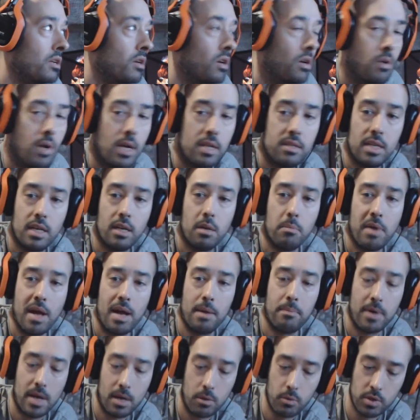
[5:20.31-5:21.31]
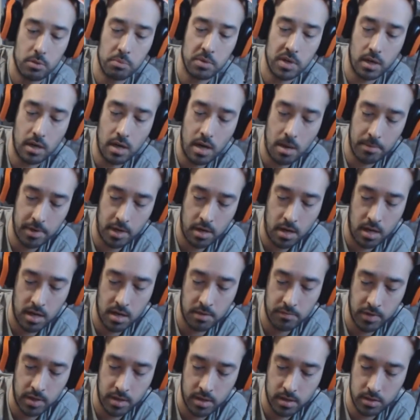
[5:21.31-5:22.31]
You know, I take a backpack with me to Comic
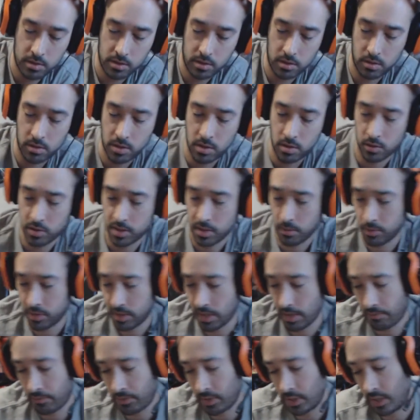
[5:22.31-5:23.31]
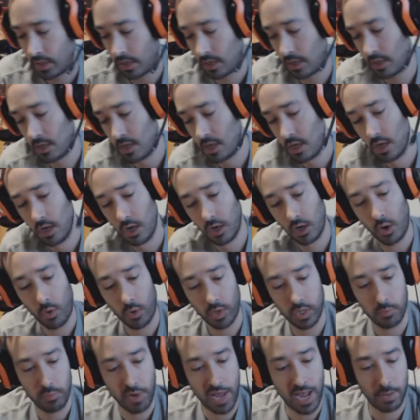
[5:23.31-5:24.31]
Con every year, so you know that would definitely uh,
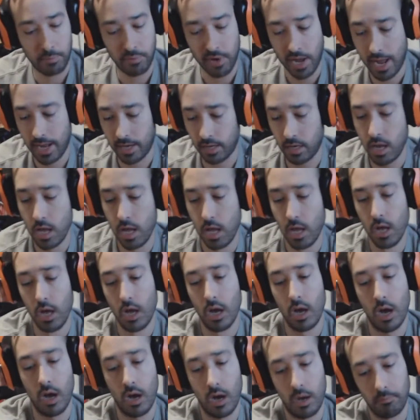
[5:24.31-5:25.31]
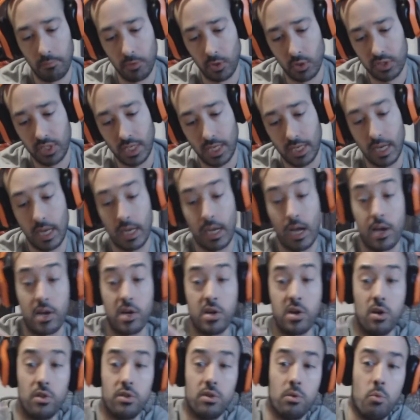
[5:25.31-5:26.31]
go on the backpack. Um, looks like I
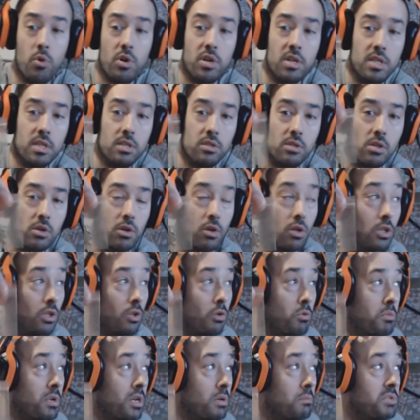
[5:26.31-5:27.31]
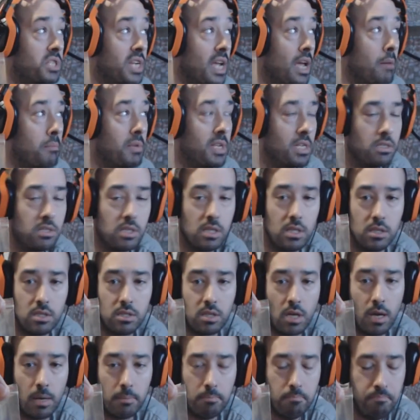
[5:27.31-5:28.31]
got another one of these little aluminum jammies.
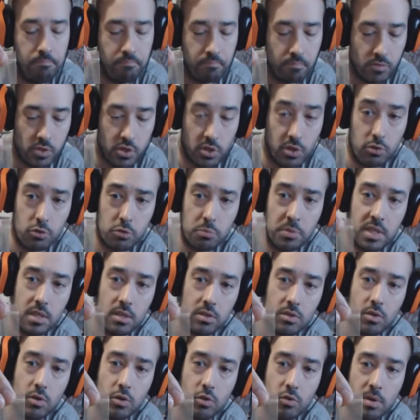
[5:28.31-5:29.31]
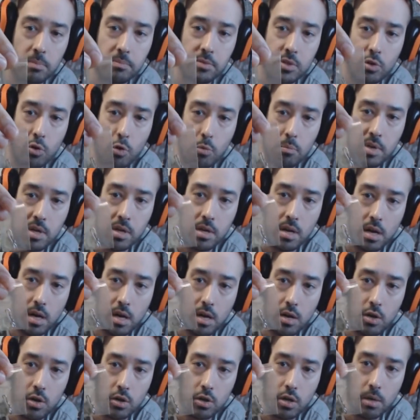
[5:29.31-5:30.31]
These, uh, excuse me, these little Crimson Omen
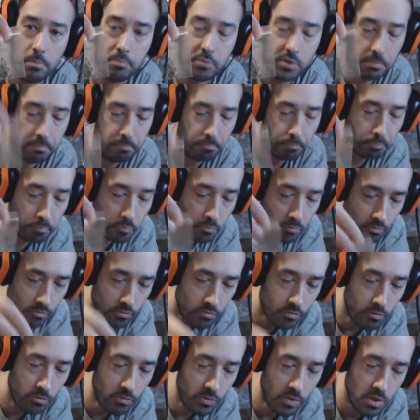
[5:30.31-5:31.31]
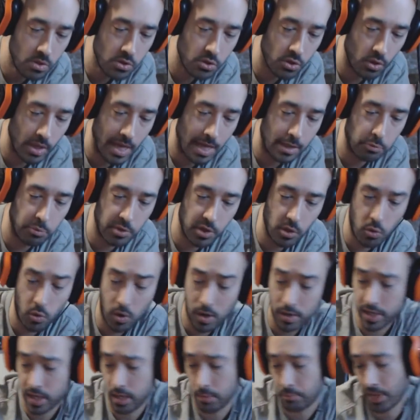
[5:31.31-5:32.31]
uh, hookups. So that's pretty
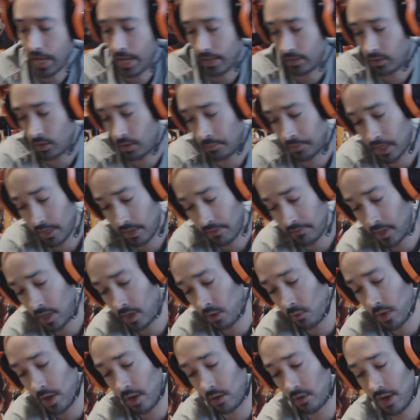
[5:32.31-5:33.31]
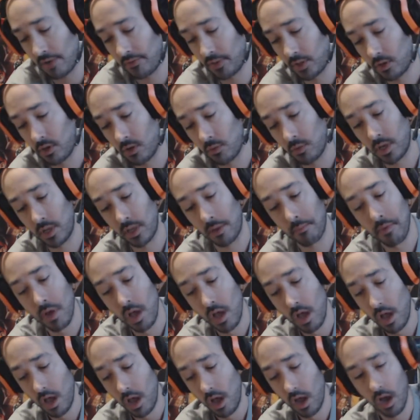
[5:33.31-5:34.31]
cool. I'll keep that though. I'm not giving that away. I don't have a third one of them.
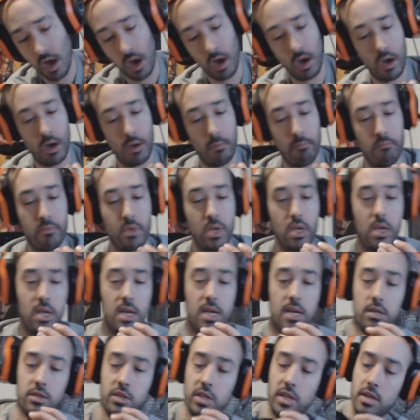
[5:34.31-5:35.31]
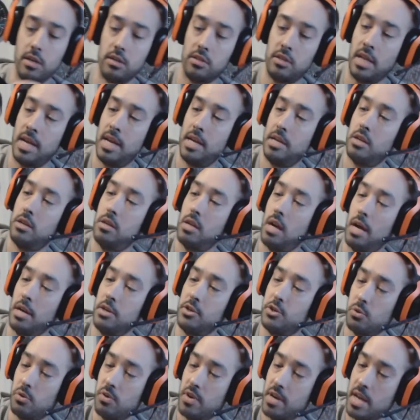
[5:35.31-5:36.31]
Um, here's a Gears lanyard.
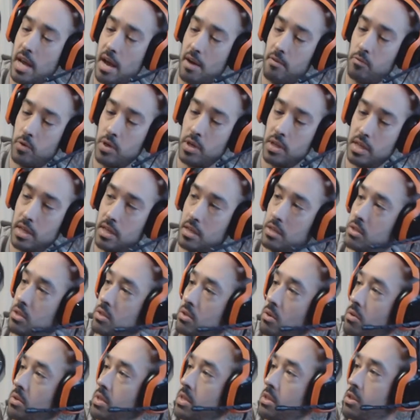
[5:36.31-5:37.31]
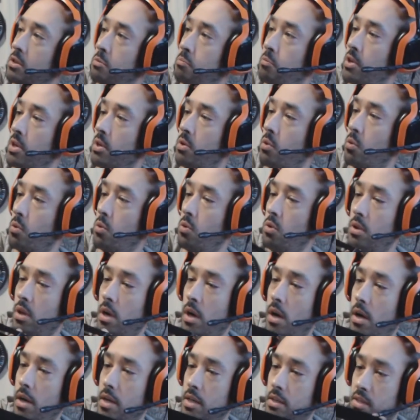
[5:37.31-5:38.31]
I do already have one of these, so this is pretty cool.
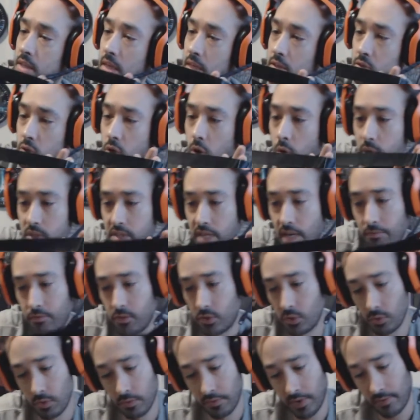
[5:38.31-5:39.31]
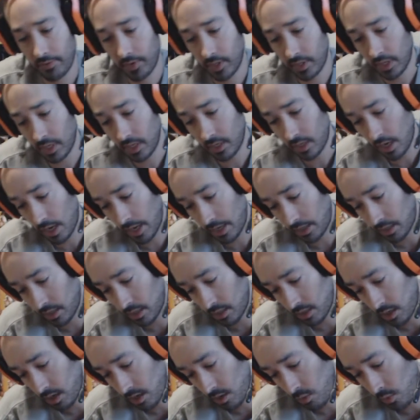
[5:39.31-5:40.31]
Uh, it's nice to always have two of everything. I
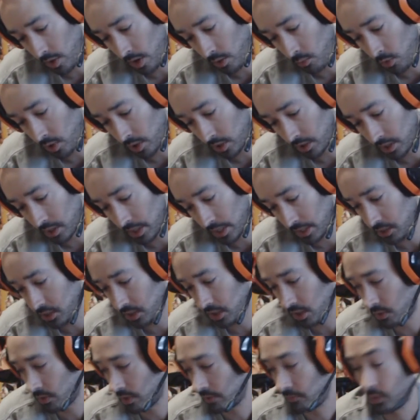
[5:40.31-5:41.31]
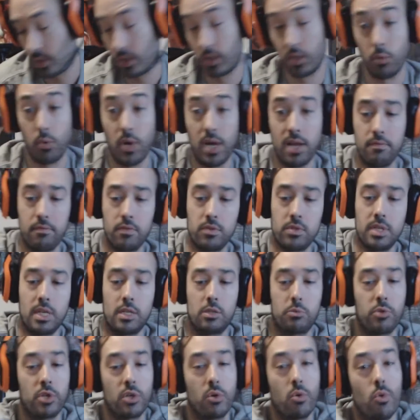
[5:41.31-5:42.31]
can uh, wear one at the next show, give one to the wife, so
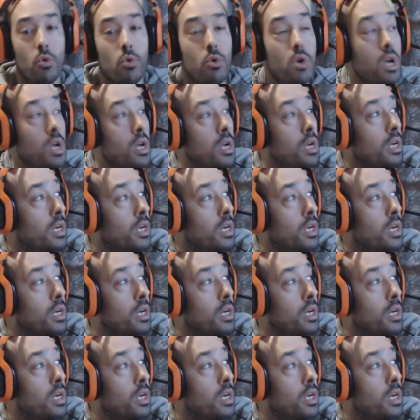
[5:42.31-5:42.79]
that's pretty cool.